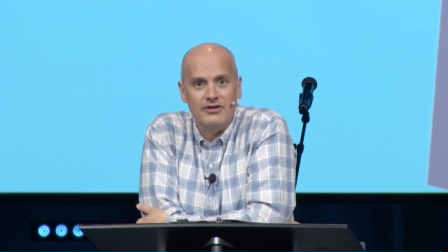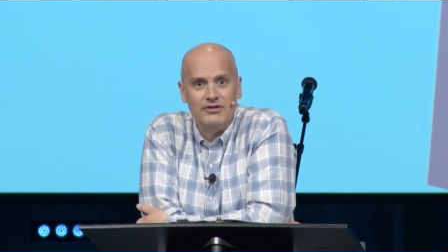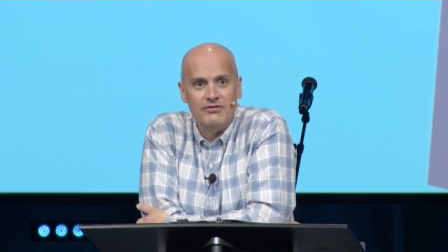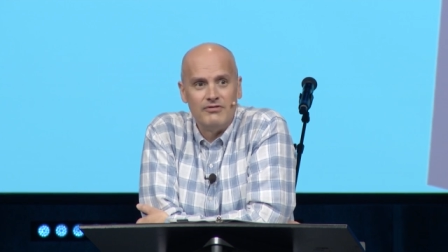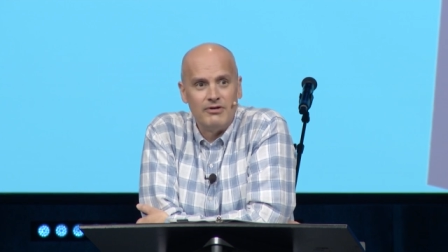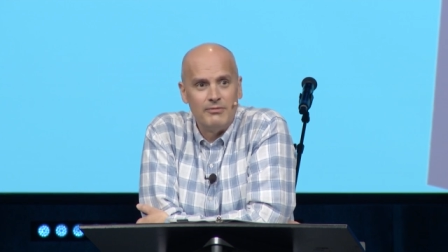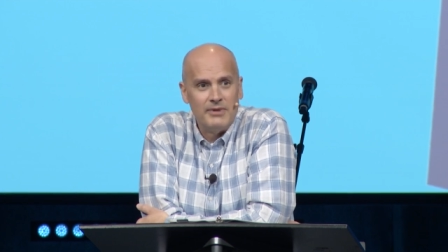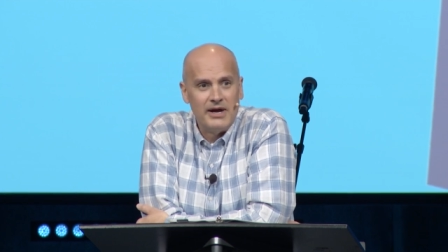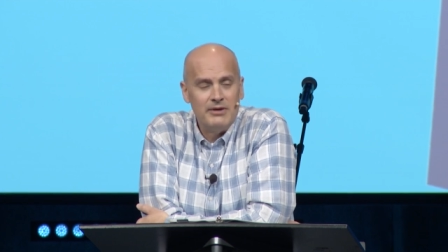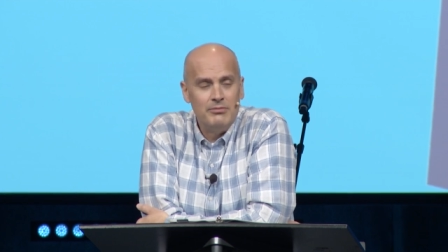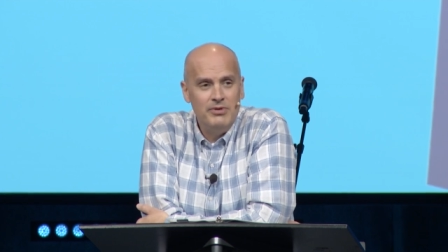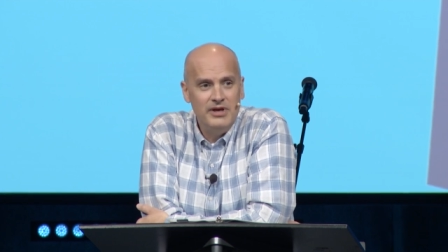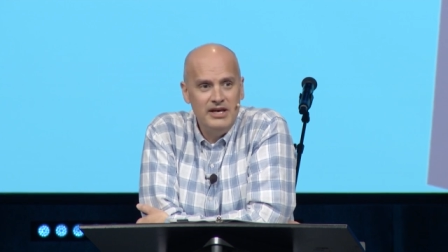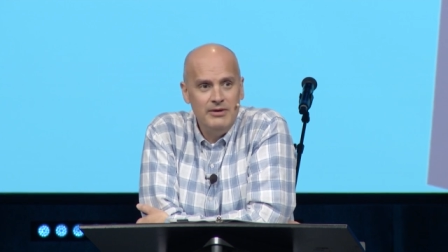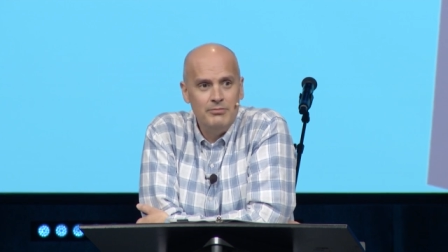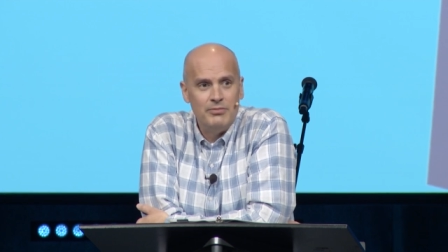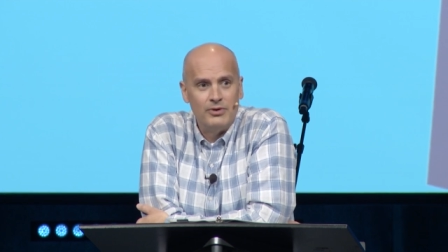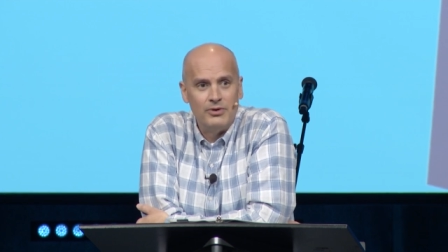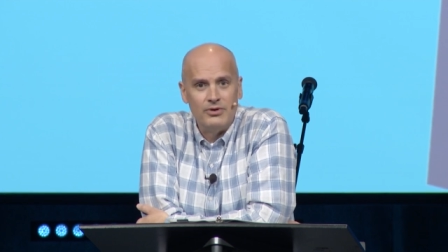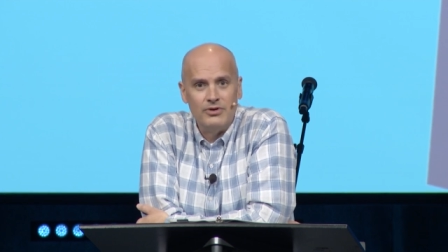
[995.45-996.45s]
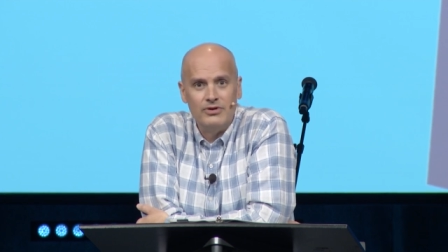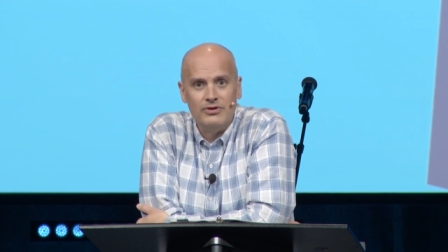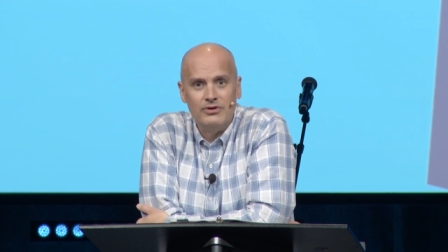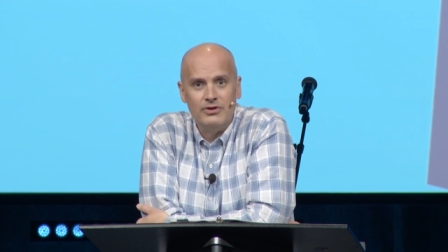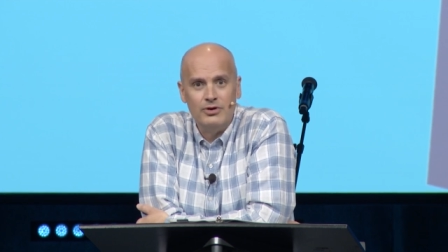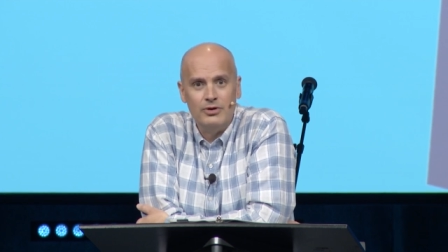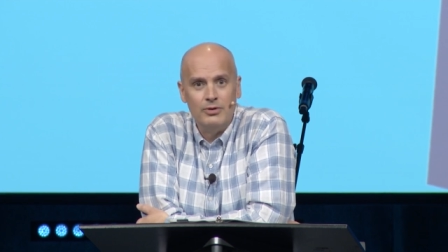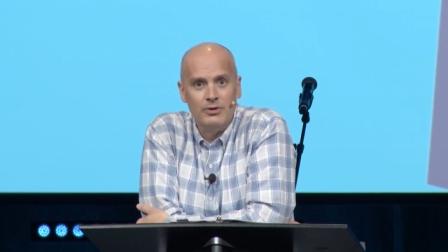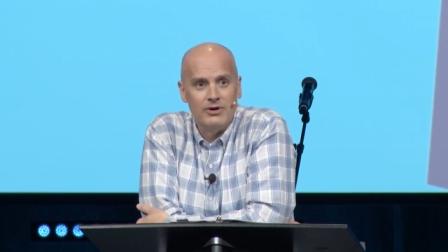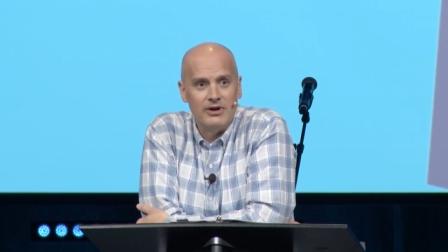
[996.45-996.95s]
for my people
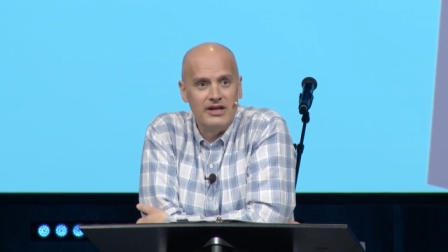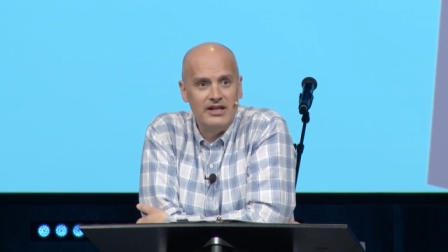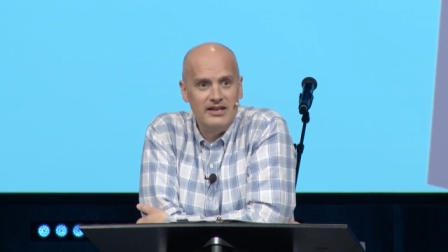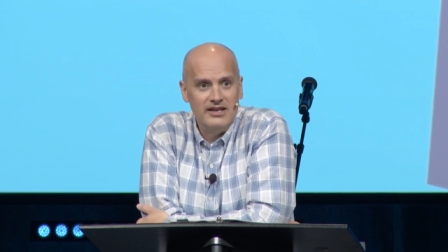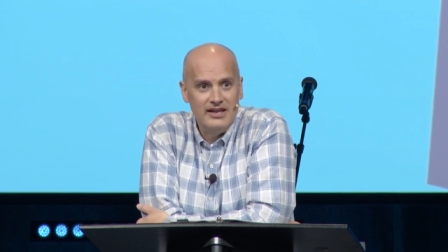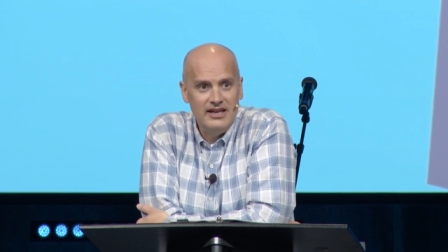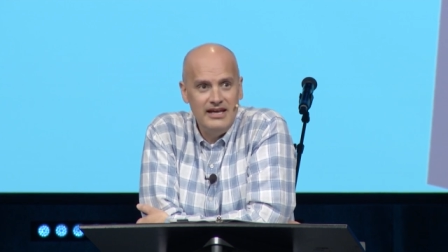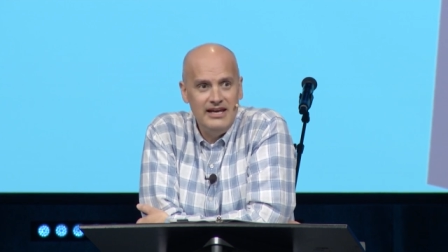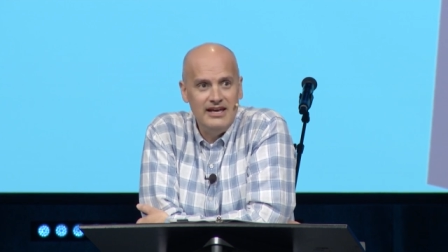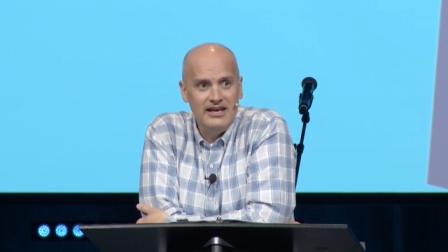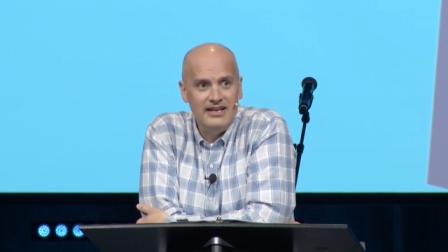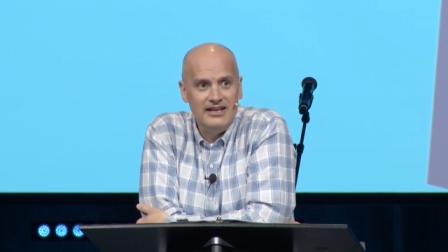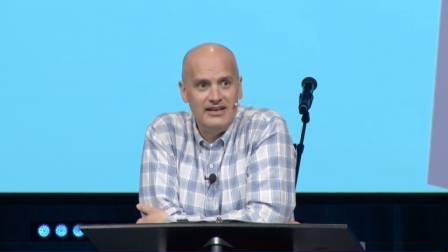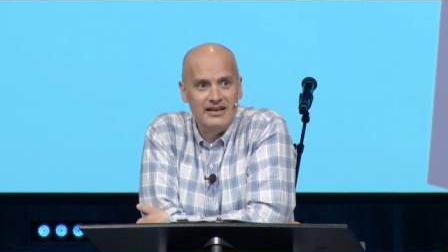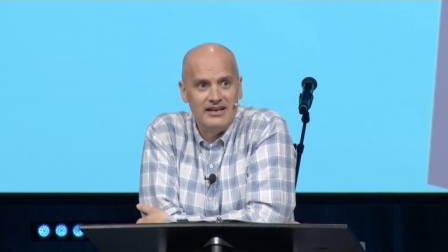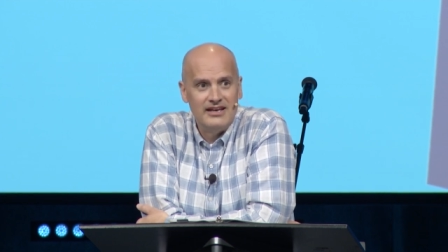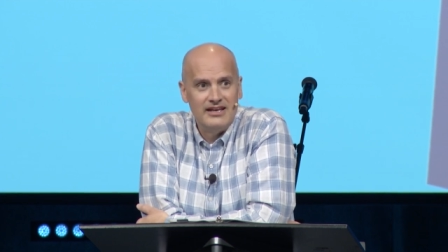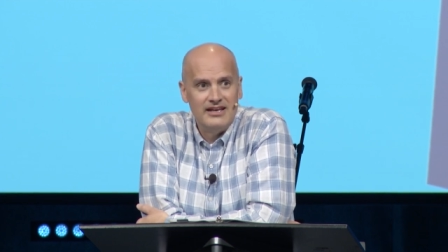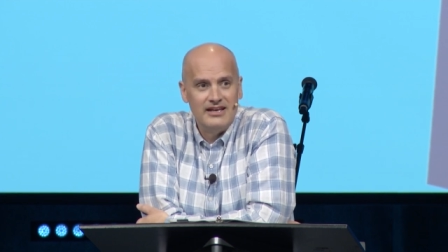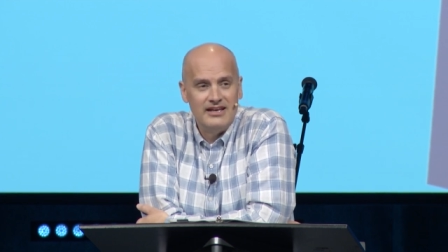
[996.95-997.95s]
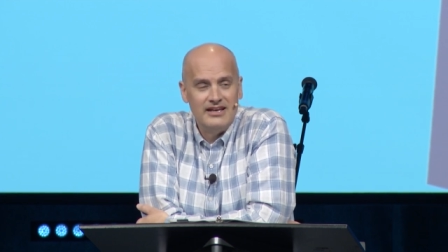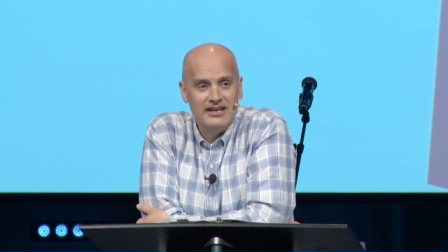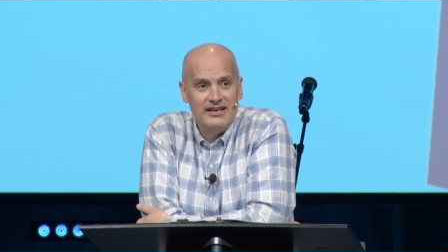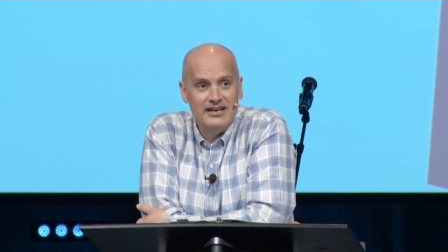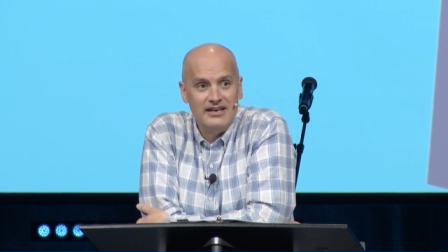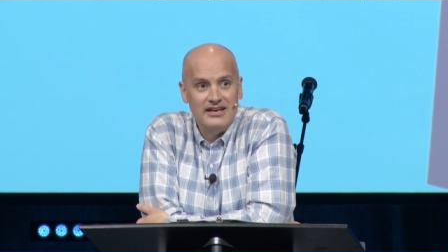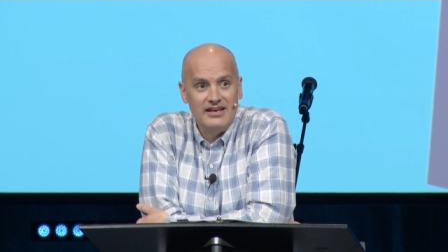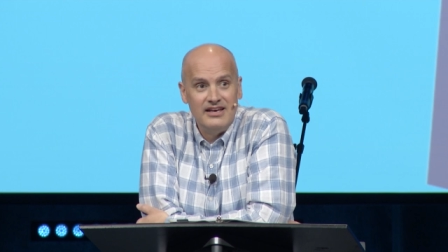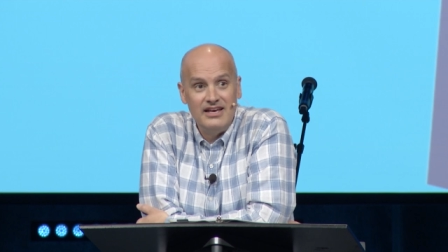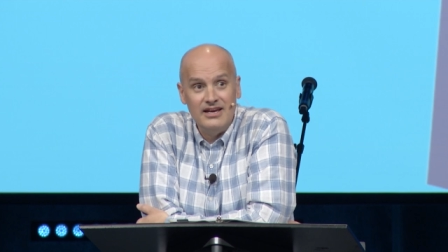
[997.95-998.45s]
who are in need
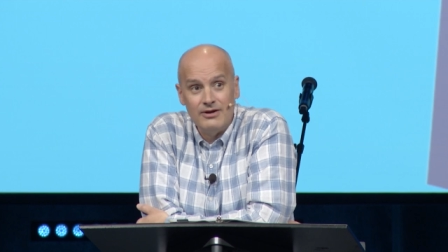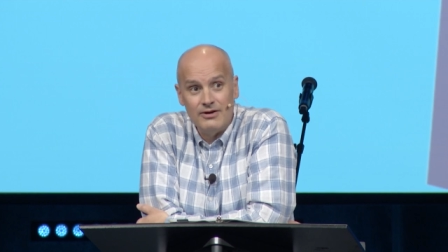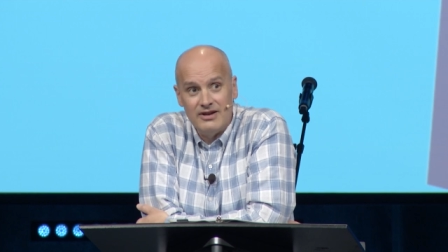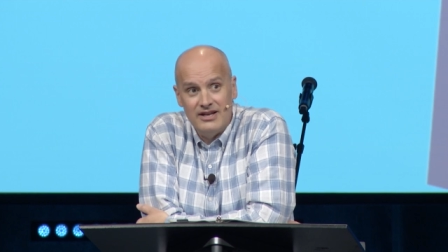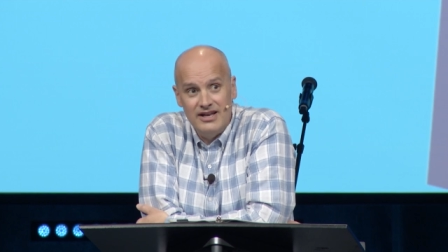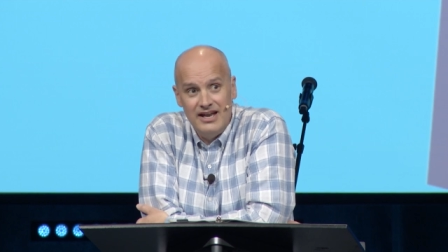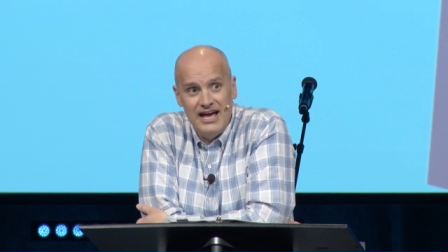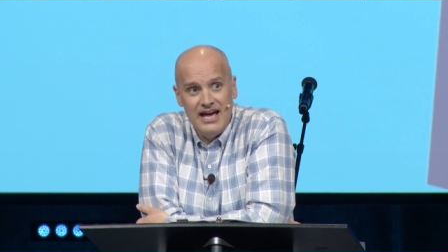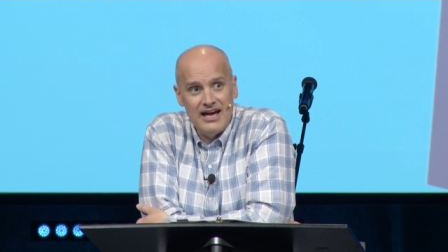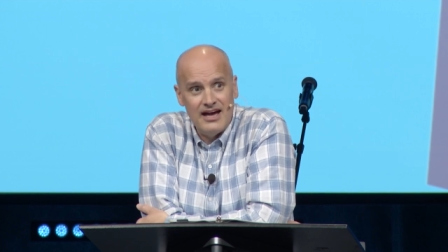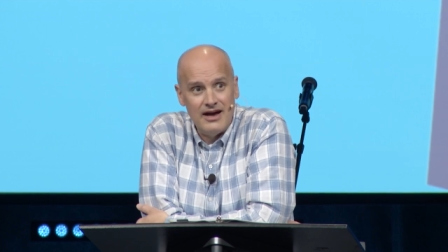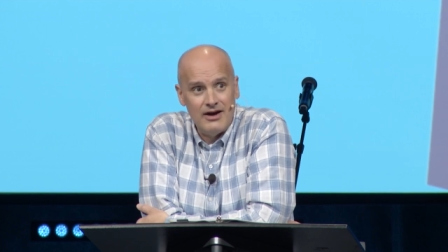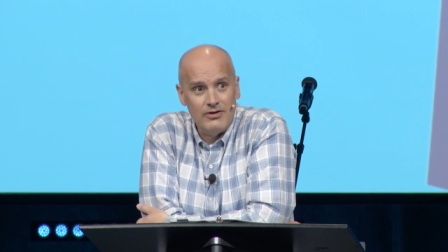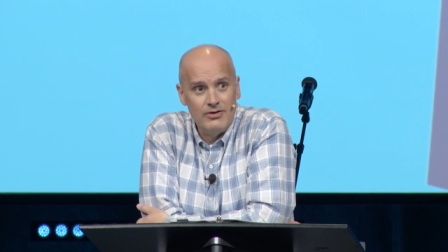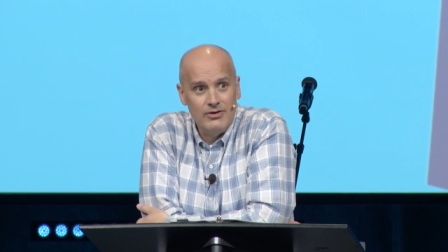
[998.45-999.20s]
here and now"?